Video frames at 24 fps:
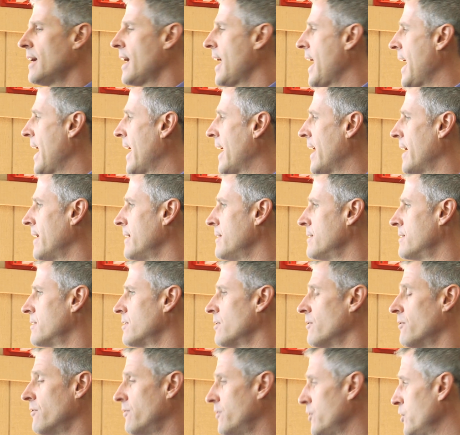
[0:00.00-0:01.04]
and
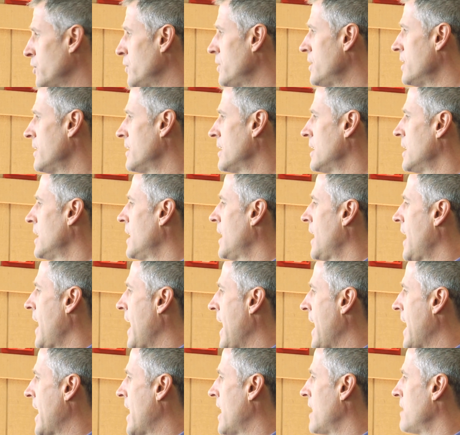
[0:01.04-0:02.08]
food.
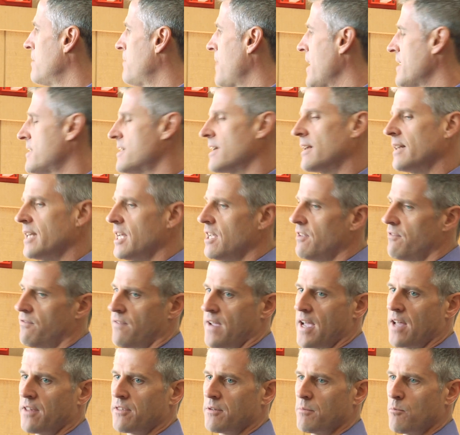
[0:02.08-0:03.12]
And basically he
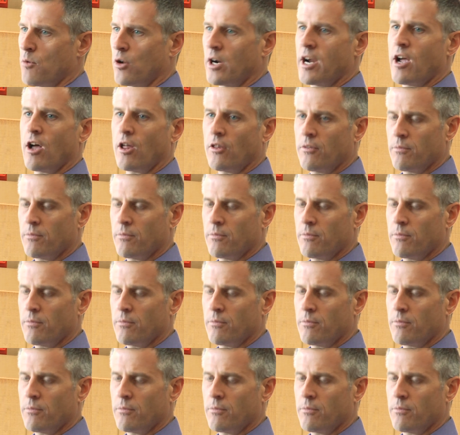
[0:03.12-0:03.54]
found the more